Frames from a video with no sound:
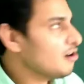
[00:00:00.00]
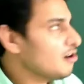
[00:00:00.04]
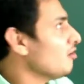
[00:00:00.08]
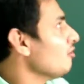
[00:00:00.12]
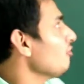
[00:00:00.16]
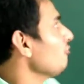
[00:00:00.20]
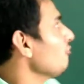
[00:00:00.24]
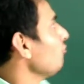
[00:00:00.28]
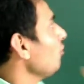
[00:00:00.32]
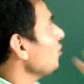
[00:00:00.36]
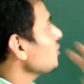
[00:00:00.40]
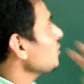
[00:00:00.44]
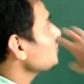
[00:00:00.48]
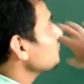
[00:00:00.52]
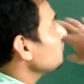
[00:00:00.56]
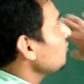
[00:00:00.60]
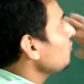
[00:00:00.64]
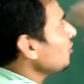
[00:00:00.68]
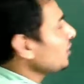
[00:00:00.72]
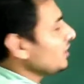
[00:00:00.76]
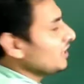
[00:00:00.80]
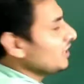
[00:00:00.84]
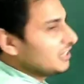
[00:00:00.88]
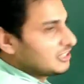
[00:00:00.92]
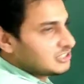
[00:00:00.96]

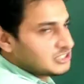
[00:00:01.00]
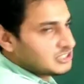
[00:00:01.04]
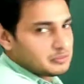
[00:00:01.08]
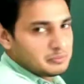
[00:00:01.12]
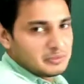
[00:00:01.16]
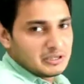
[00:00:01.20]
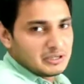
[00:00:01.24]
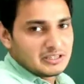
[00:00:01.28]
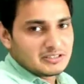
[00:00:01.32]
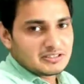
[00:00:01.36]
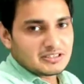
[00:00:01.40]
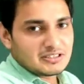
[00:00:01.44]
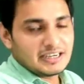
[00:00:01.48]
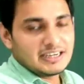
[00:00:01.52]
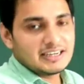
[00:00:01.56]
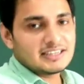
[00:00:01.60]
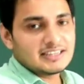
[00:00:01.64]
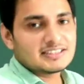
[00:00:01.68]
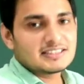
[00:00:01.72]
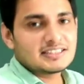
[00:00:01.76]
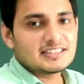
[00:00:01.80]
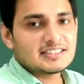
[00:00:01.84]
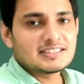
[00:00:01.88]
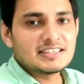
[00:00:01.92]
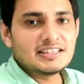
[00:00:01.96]
Phosphorylation means it is
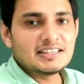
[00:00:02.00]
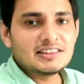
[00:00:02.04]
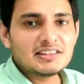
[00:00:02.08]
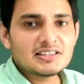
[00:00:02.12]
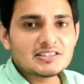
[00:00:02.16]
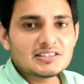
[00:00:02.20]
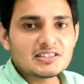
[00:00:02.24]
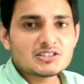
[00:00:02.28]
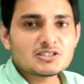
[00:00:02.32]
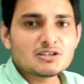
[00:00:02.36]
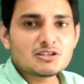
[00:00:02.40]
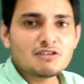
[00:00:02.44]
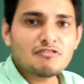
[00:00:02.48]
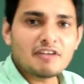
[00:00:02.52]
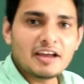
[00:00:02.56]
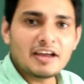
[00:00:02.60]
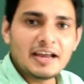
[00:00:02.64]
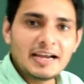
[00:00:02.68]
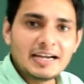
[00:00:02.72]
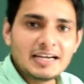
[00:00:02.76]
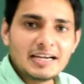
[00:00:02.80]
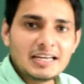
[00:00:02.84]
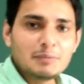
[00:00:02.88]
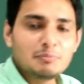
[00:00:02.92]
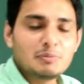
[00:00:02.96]
the synthesis of
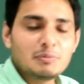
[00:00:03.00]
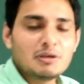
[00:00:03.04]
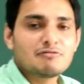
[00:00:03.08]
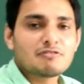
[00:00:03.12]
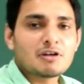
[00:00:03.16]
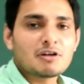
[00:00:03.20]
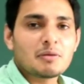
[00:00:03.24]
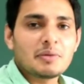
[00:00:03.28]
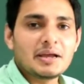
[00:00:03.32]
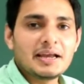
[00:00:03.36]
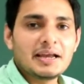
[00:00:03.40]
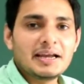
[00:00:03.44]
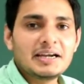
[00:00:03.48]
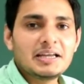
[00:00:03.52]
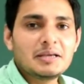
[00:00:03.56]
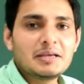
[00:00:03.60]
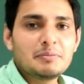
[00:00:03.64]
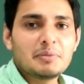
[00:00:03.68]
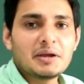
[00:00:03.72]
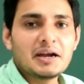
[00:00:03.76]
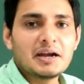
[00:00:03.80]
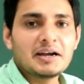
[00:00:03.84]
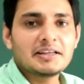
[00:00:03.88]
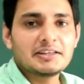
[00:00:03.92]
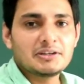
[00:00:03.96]
ATP from ADP
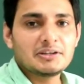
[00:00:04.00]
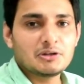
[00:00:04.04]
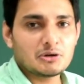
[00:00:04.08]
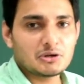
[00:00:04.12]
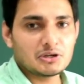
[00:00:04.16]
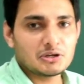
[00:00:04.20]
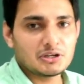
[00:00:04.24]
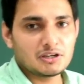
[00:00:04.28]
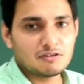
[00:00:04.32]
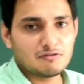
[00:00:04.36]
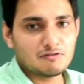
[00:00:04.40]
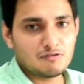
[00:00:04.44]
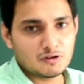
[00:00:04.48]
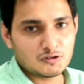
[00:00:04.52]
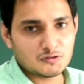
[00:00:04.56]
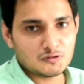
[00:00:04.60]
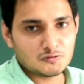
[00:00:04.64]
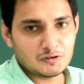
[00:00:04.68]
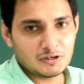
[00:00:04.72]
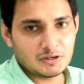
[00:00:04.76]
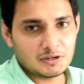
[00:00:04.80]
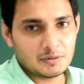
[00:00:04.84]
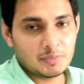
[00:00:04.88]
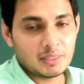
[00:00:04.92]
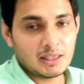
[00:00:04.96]
and inorganic
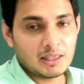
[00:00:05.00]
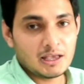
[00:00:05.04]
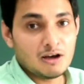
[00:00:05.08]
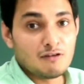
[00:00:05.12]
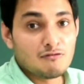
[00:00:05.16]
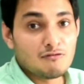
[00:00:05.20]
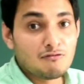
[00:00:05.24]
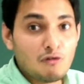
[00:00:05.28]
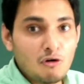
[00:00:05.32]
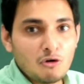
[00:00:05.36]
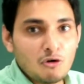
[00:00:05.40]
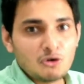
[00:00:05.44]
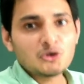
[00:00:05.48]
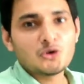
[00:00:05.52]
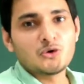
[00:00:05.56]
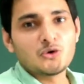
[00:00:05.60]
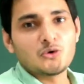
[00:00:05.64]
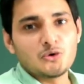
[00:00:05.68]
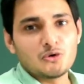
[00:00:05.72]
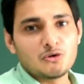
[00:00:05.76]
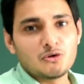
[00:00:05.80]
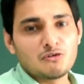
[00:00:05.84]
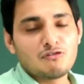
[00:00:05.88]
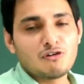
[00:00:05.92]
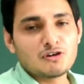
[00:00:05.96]
phosphate.
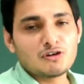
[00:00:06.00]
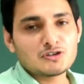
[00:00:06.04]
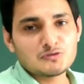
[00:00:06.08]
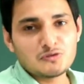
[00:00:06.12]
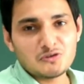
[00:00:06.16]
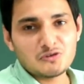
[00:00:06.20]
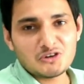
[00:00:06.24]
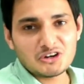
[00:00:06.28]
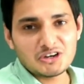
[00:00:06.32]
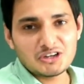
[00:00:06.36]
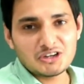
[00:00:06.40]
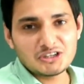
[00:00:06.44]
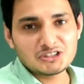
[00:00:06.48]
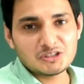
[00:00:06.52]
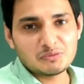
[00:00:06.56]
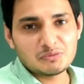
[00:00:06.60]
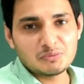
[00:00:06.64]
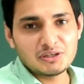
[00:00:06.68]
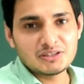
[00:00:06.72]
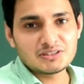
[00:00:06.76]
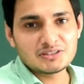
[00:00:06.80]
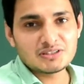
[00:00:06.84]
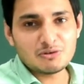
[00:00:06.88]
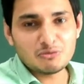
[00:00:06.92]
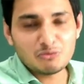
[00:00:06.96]
Photophosphorylation
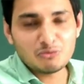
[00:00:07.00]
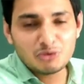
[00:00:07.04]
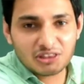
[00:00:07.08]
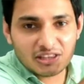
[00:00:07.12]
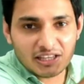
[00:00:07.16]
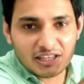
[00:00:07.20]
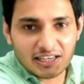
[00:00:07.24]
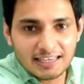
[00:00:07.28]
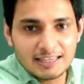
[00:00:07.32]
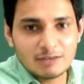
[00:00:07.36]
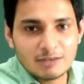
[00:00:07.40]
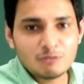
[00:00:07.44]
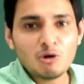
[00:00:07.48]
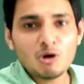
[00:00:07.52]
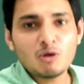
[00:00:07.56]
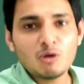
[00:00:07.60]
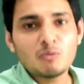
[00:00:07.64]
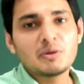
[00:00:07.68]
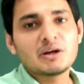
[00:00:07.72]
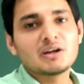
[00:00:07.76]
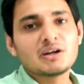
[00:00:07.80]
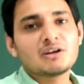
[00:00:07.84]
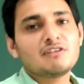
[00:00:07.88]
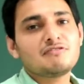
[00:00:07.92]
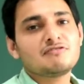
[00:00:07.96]
means with the
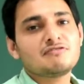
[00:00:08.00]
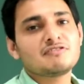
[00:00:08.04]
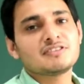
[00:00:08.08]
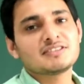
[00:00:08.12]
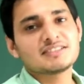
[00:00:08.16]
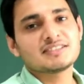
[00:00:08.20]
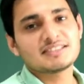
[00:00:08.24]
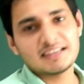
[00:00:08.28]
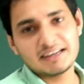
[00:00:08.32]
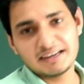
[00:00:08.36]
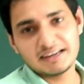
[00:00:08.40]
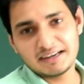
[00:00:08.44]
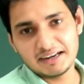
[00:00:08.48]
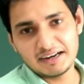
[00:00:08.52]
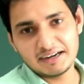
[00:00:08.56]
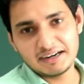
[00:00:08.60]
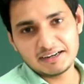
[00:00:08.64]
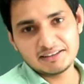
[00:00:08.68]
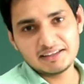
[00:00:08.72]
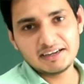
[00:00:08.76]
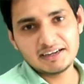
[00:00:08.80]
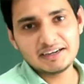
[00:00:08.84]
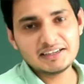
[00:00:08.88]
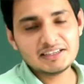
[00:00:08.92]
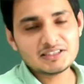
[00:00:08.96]
involvement of sunlight,
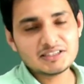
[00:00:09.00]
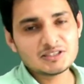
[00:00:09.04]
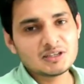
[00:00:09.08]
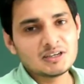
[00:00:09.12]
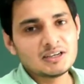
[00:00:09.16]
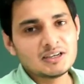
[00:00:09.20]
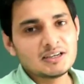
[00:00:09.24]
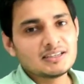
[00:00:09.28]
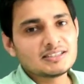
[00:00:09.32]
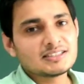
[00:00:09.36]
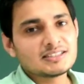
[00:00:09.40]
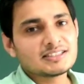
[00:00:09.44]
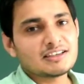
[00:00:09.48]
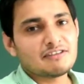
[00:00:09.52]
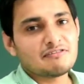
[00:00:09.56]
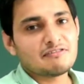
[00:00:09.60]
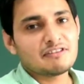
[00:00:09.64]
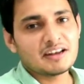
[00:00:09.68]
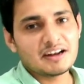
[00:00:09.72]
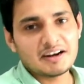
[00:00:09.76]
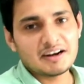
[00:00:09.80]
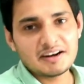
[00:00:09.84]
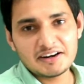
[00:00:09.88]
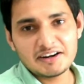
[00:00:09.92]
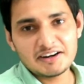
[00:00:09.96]
that is
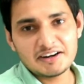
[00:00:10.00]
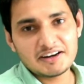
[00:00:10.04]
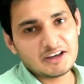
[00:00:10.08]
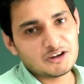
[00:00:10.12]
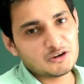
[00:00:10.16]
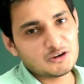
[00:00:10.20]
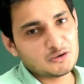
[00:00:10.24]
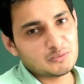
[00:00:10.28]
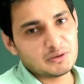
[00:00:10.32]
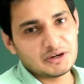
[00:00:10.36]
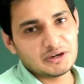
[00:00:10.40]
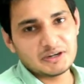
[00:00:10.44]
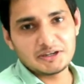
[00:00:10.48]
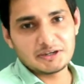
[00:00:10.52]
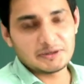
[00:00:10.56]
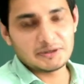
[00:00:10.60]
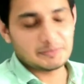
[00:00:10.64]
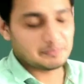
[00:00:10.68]
700 nanometer.